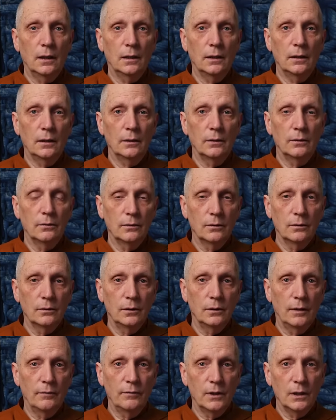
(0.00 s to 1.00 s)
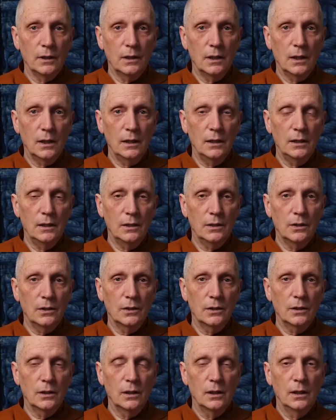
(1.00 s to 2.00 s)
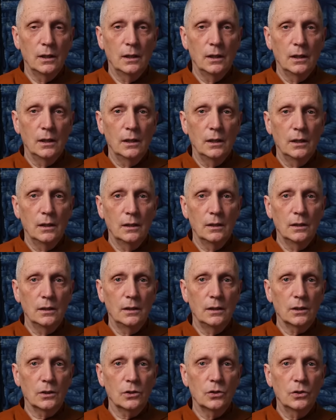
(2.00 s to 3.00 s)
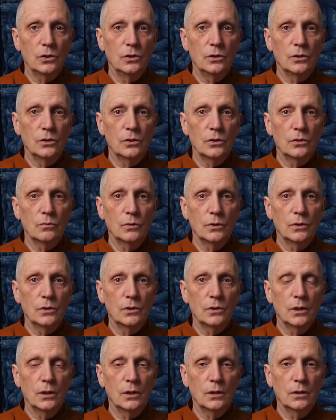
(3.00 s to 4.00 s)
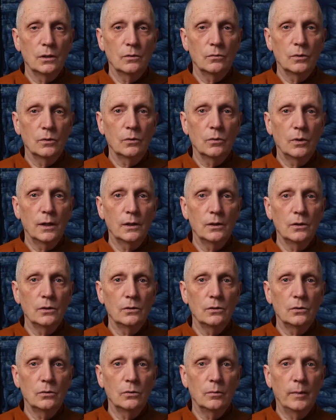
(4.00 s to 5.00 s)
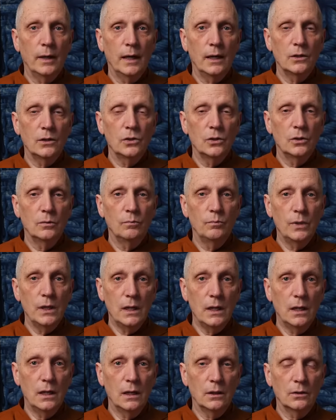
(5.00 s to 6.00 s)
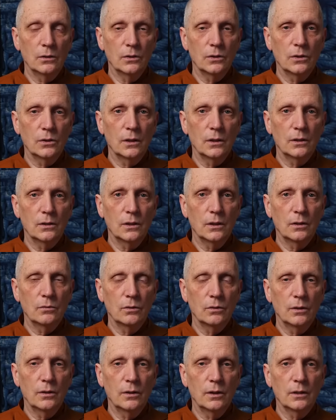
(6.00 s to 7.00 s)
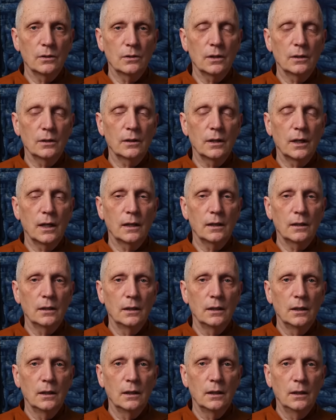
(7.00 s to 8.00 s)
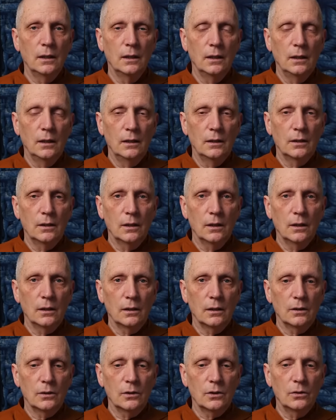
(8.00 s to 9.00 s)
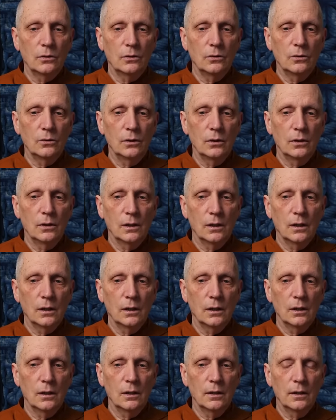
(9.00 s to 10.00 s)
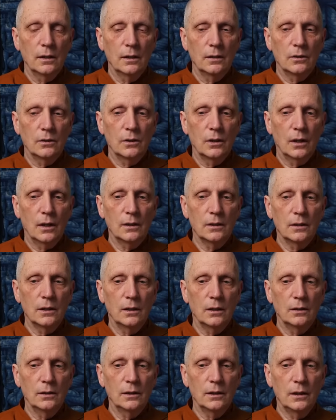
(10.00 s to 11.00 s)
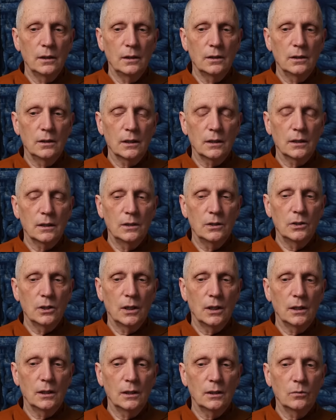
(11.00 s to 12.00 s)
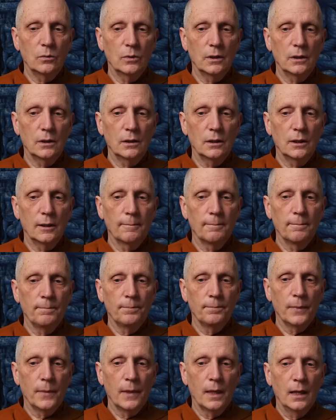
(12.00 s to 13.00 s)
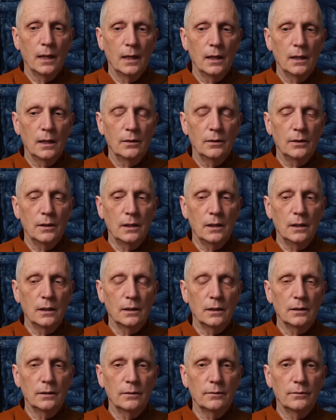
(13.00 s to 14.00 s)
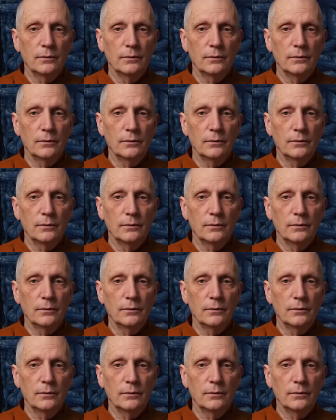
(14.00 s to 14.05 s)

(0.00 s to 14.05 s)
uh, loving kindness inductions, which uh, require you to imagine beings, etc., things like that. Mm. Uh, so it's not until the second jhana where the uh,